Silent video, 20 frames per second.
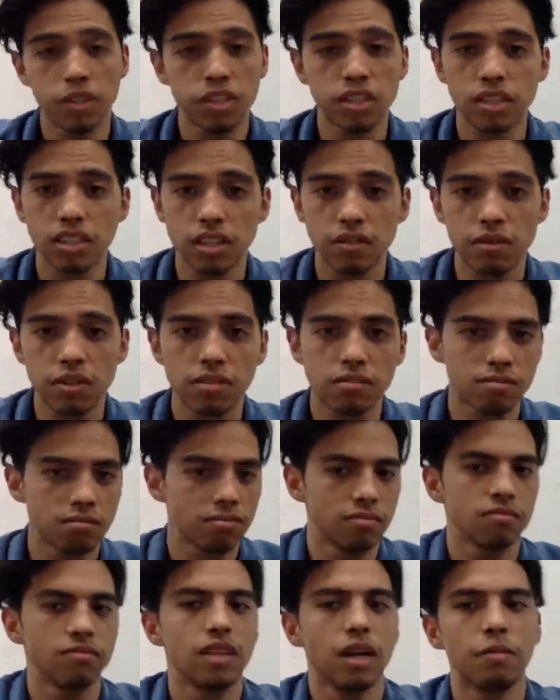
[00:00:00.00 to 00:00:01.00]
physics
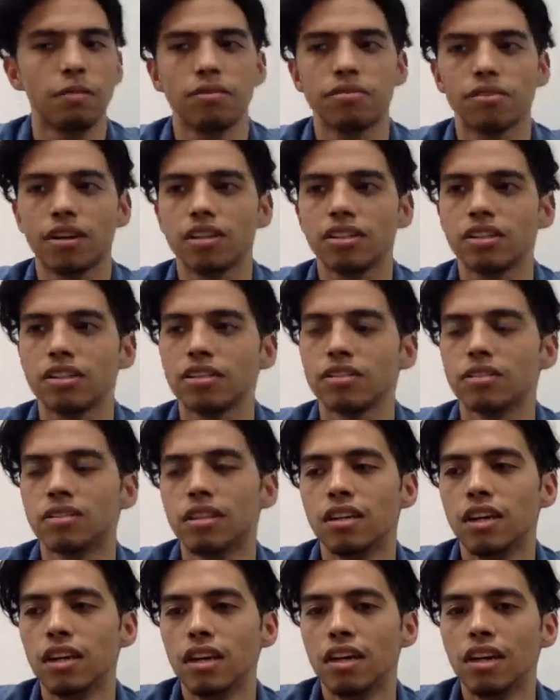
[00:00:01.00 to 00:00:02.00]
even, that'd be fine
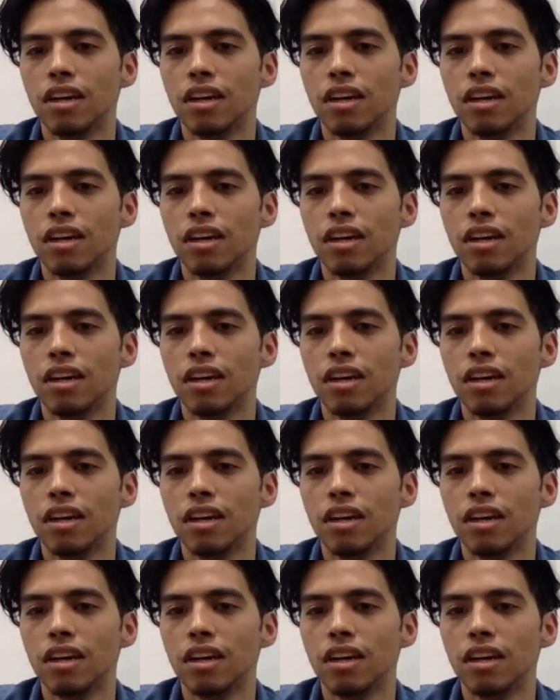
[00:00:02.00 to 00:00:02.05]
too.